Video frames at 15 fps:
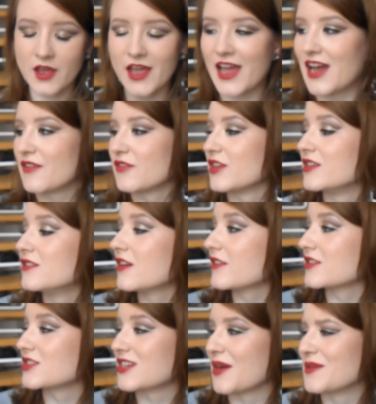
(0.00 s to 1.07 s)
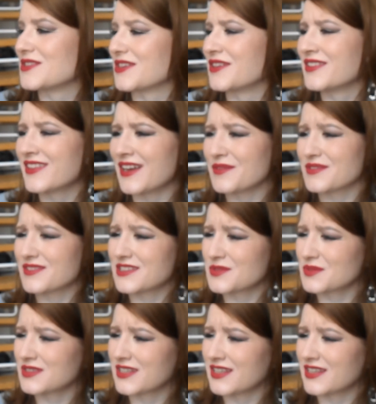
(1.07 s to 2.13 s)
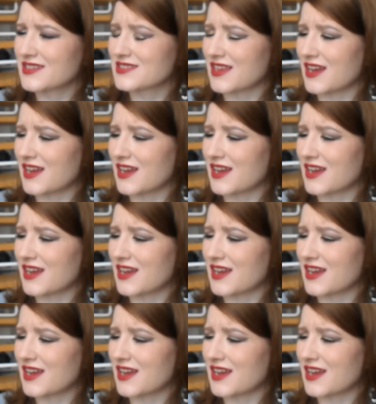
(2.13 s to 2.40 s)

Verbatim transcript: I have another shower gel, and this one here is